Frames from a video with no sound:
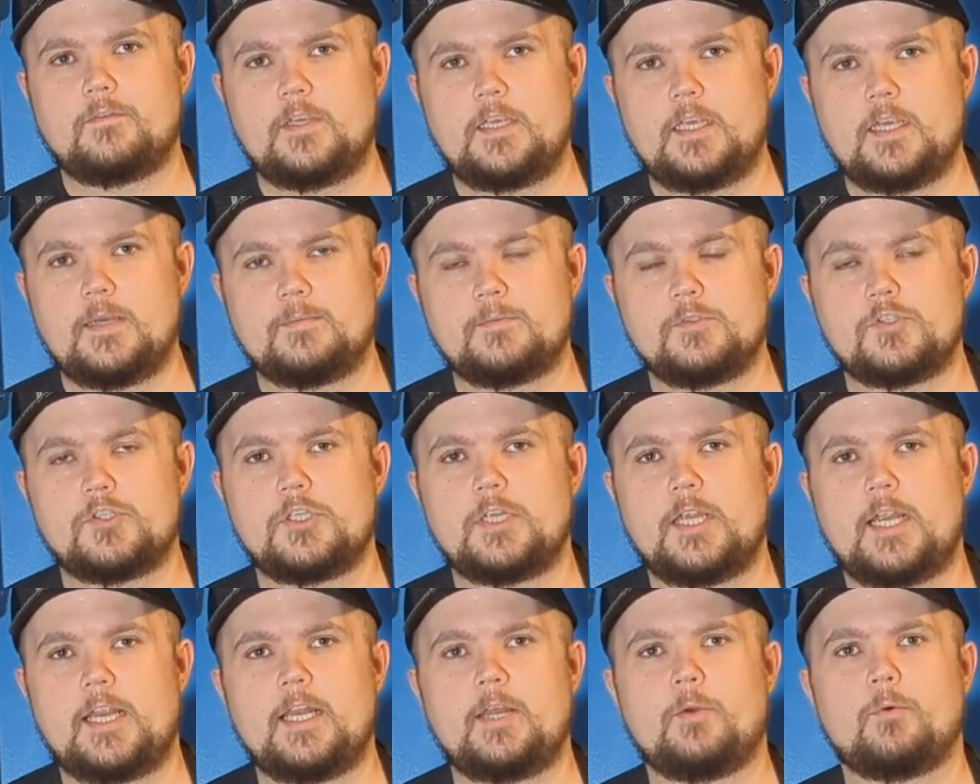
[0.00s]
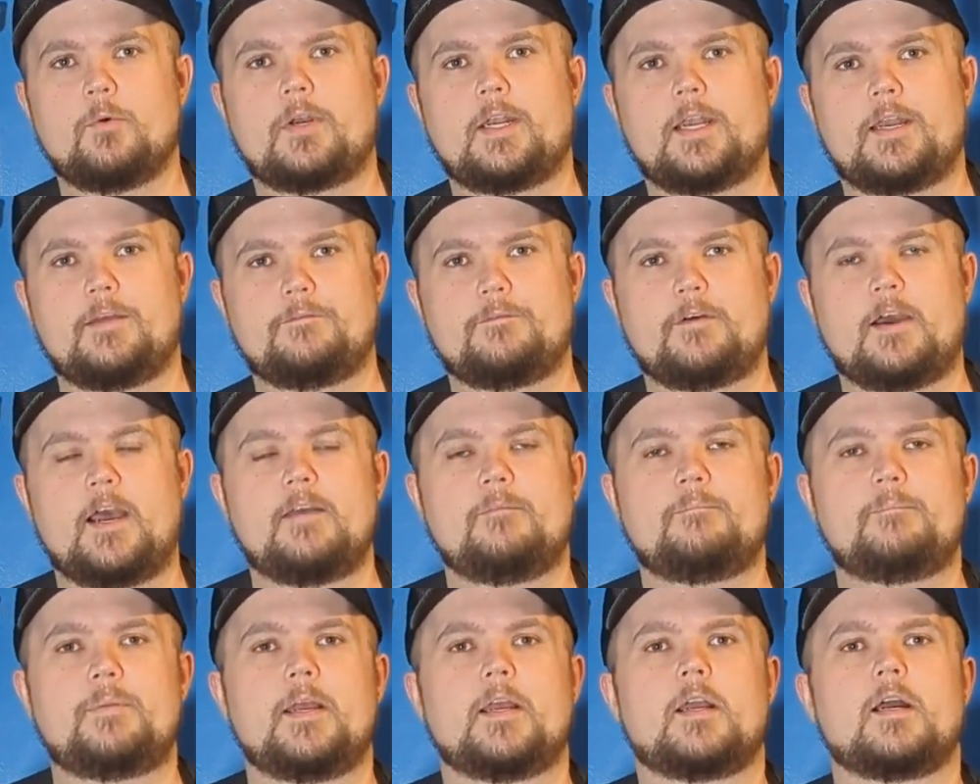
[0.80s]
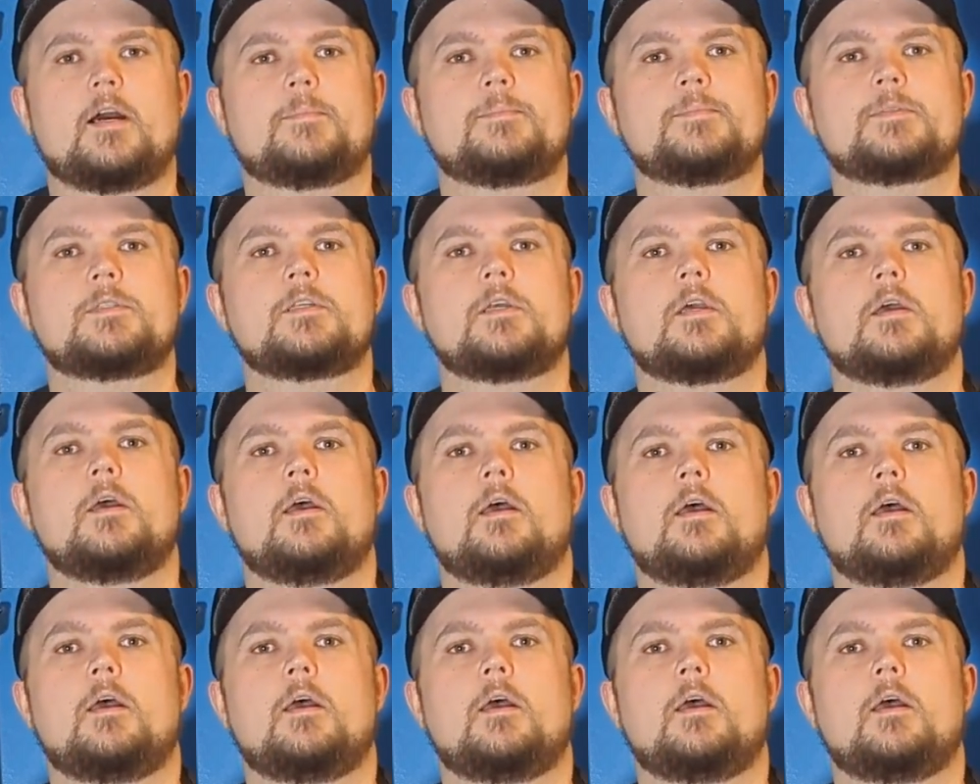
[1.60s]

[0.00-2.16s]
EMG 8185 pickups,